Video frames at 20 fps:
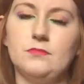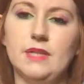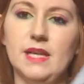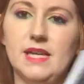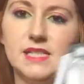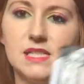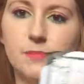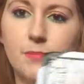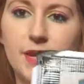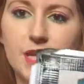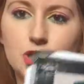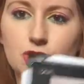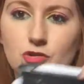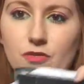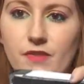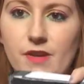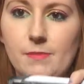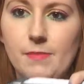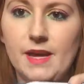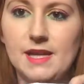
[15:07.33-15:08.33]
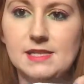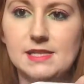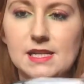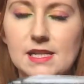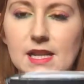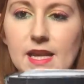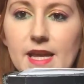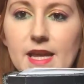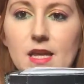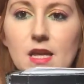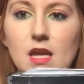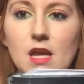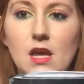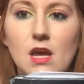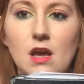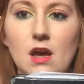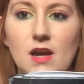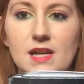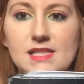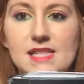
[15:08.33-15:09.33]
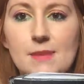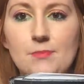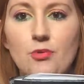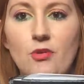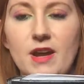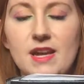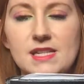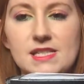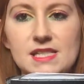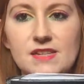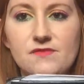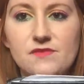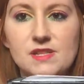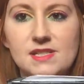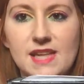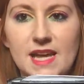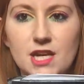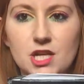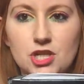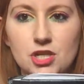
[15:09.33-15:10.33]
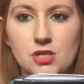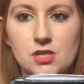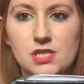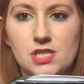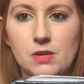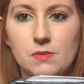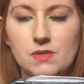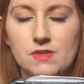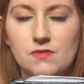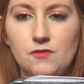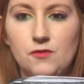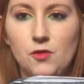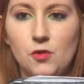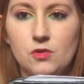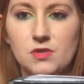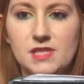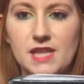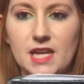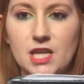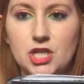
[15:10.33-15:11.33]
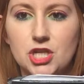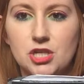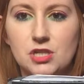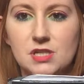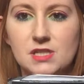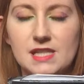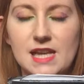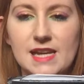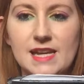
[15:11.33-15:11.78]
Here's a picture of it. Basically, I separated into different sections, so it was in 4 sections,